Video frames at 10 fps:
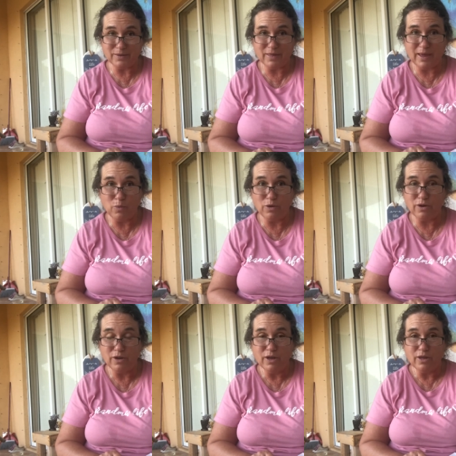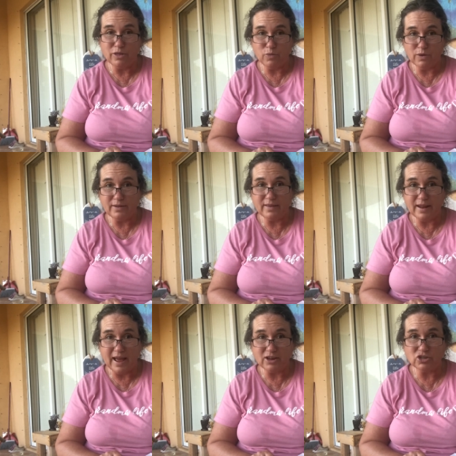So they were the ones that
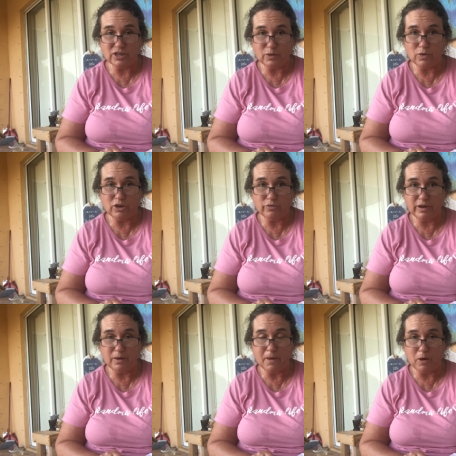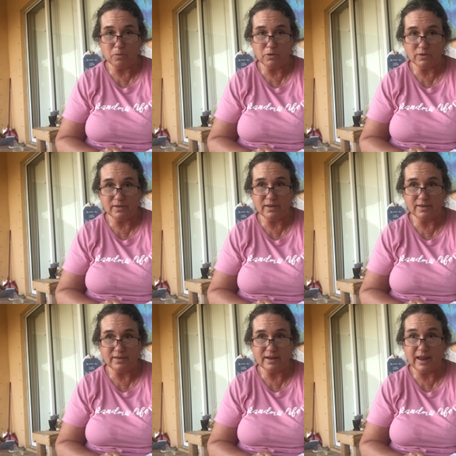actually, when you read about
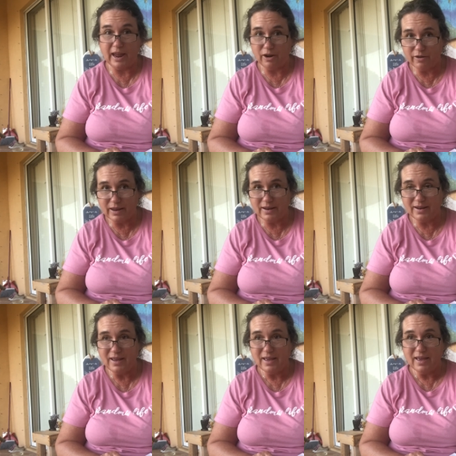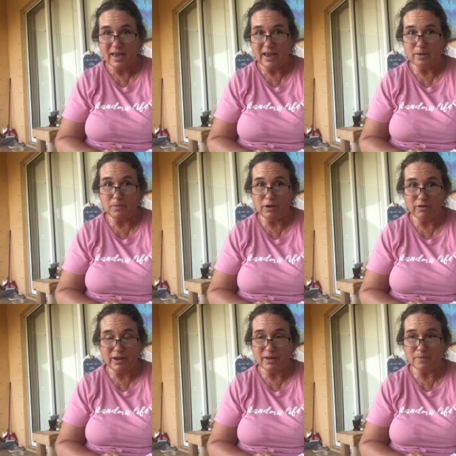Moses and Aaron and
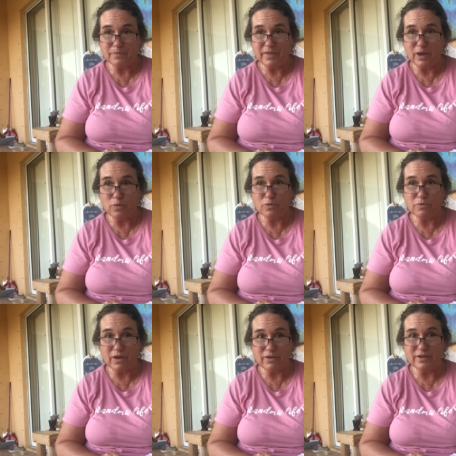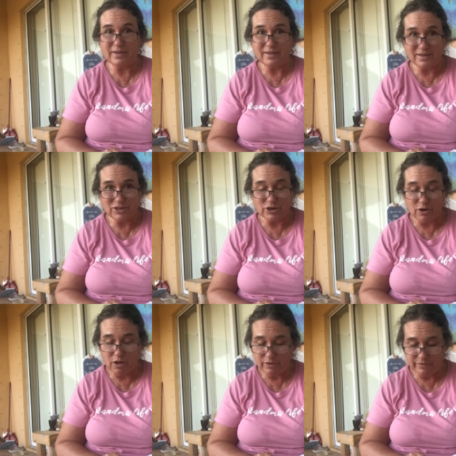Miriam, they were brother and sister,
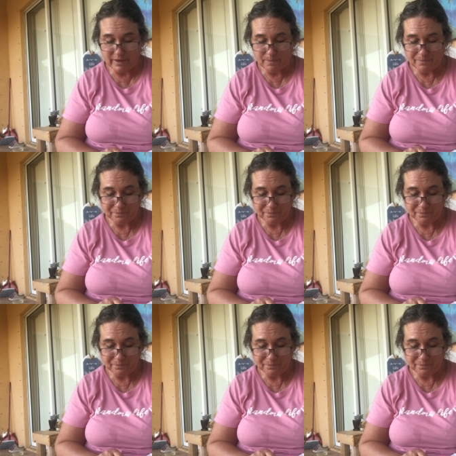all of them.